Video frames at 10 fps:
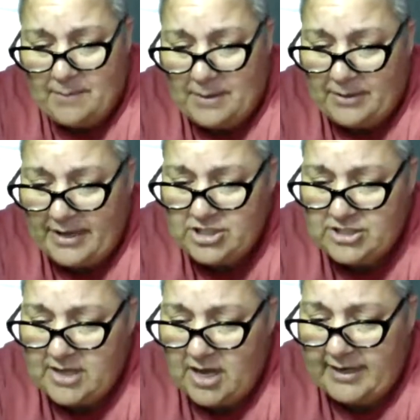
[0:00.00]
My plane
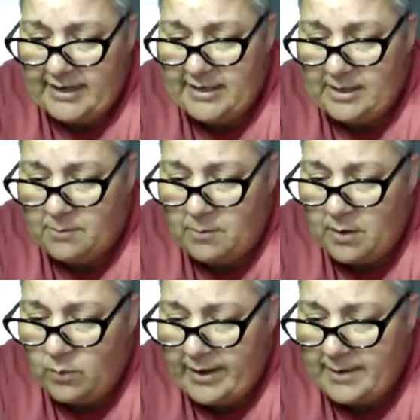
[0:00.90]
just got in and I'm on
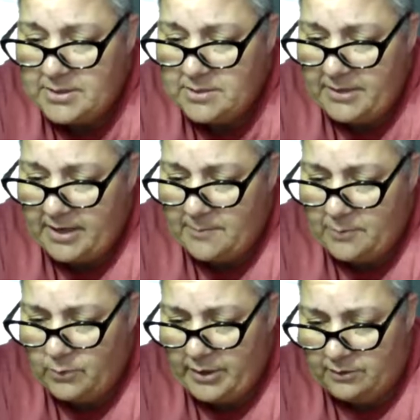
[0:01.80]
my way to pick up
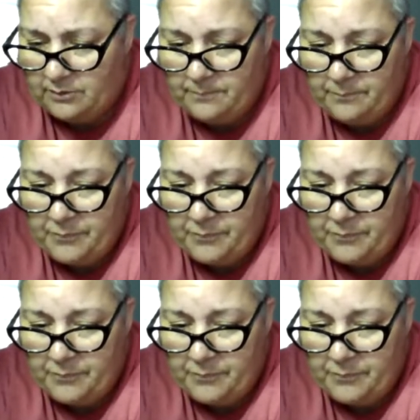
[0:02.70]
a rental.